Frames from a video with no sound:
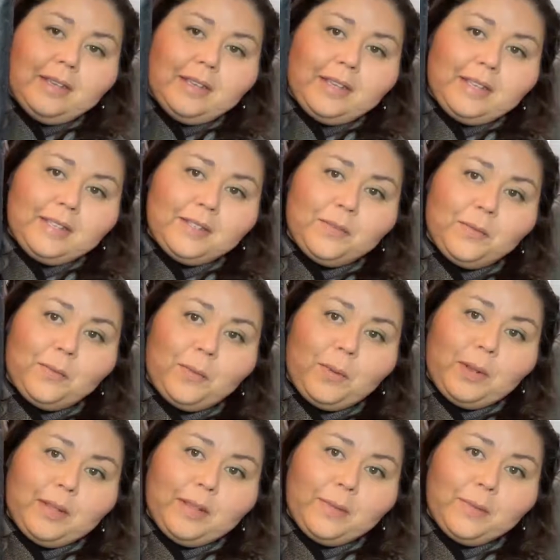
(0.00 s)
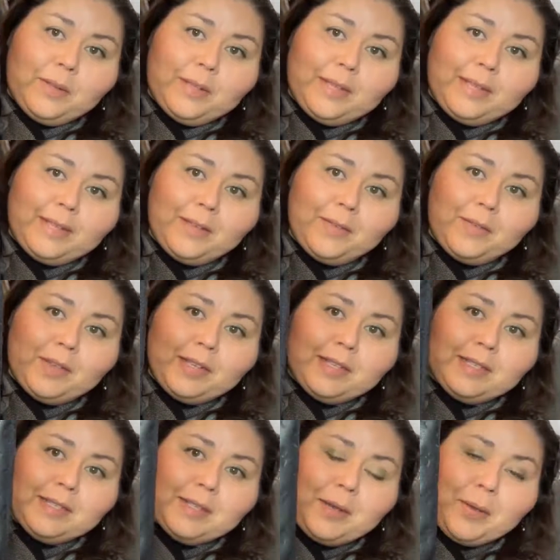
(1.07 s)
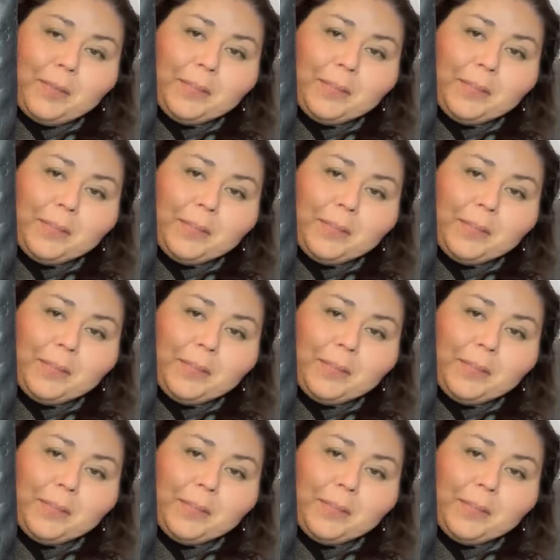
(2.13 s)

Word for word: it's really, really lovely. So